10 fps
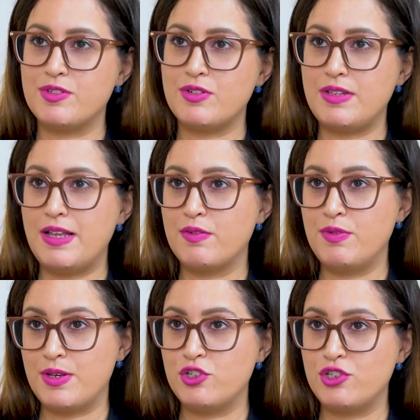like if
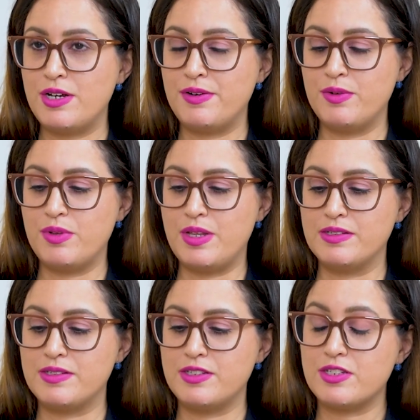you can share it with
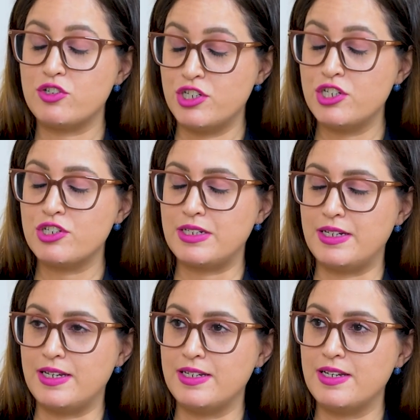us to
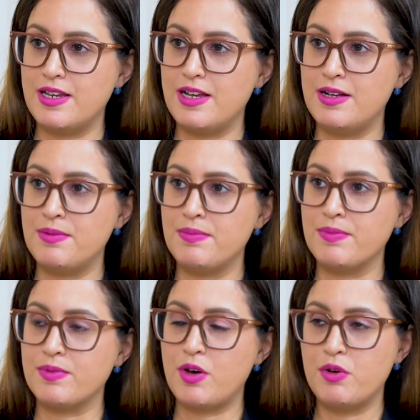strategically
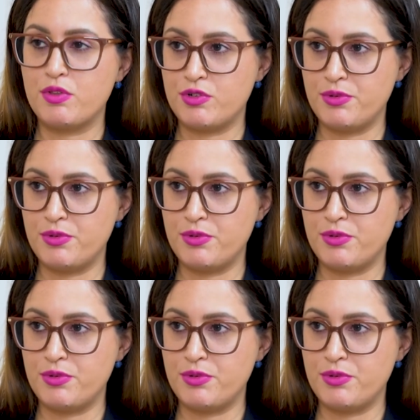go through